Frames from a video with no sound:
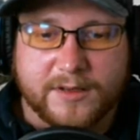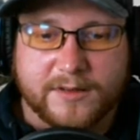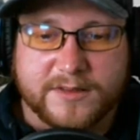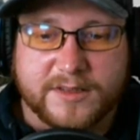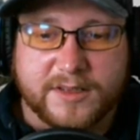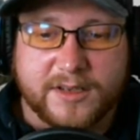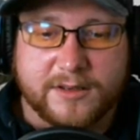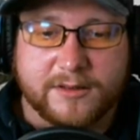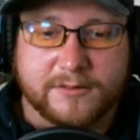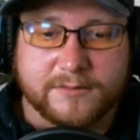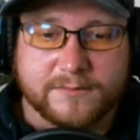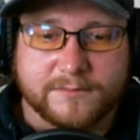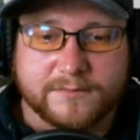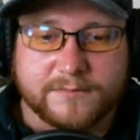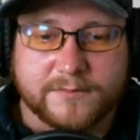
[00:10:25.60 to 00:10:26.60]
So
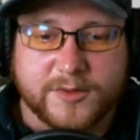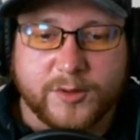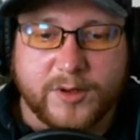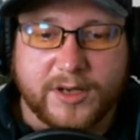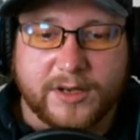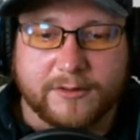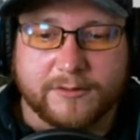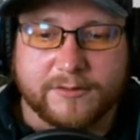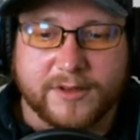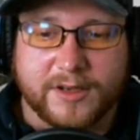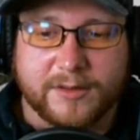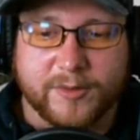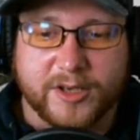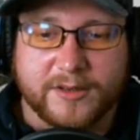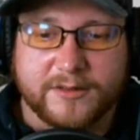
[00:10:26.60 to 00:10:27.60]
now you have
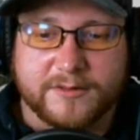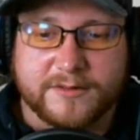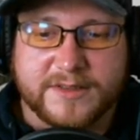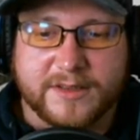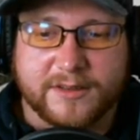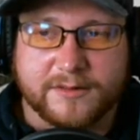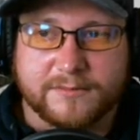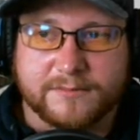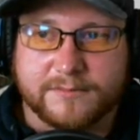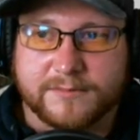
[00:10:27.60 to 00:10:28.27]
a brand new set